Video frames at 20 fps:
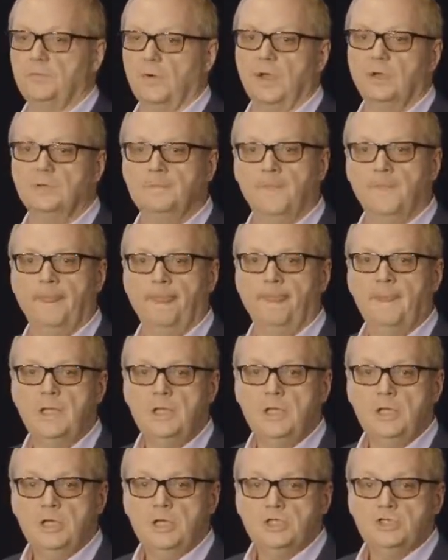run.
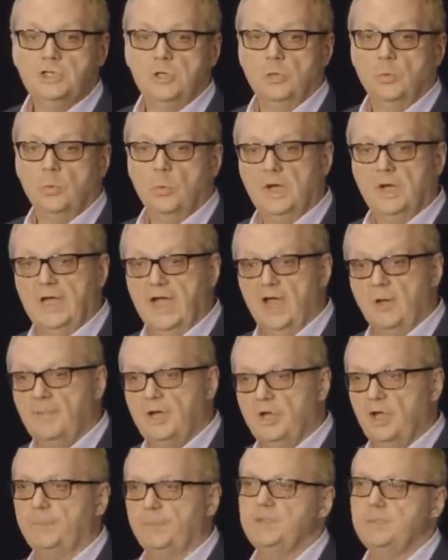So, what, how am
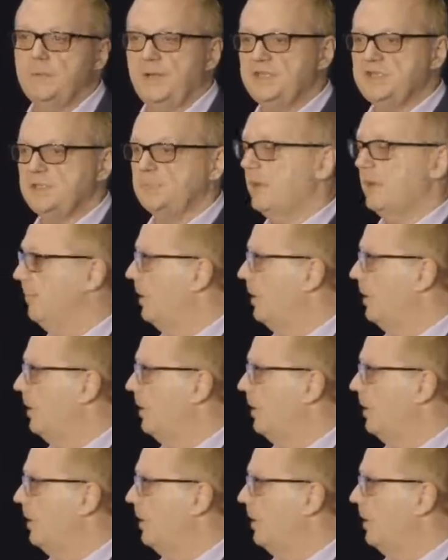I optimizing my